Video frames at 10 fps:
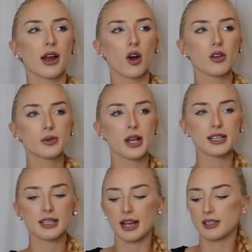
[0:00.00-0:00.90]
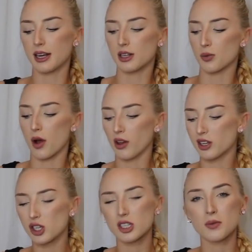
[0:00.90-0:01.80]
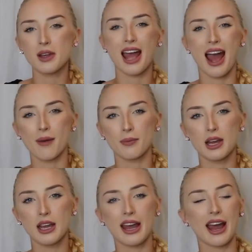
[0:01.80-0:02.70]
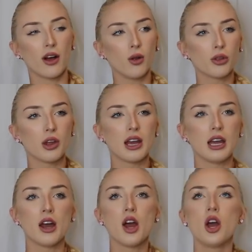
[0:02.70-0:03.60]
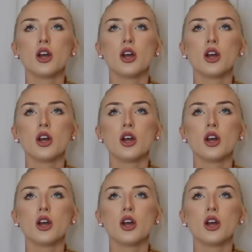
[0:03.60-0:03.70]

my goal for 2018 as well is just to be happy, healthy,